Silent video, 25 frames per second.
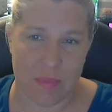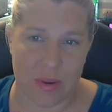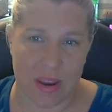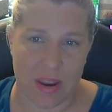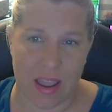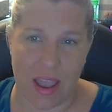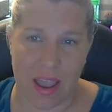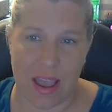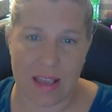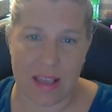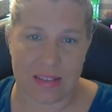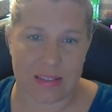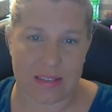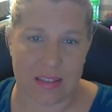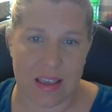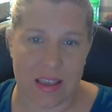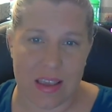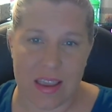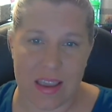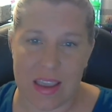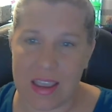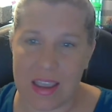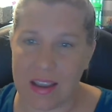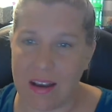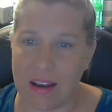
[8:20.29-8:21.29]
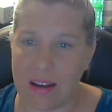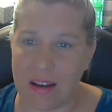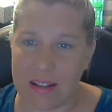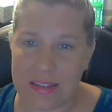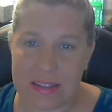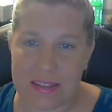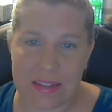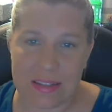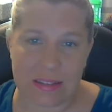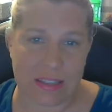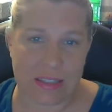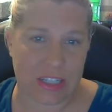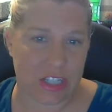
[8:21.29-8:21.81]
but it
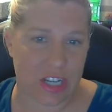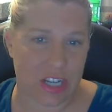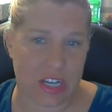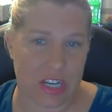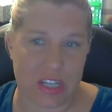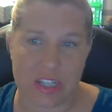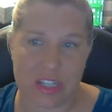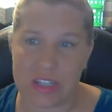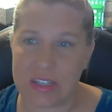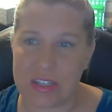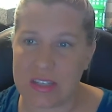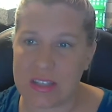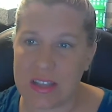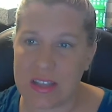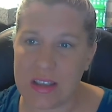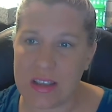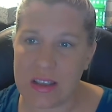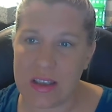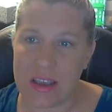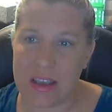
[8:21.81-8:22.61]
constantly changes.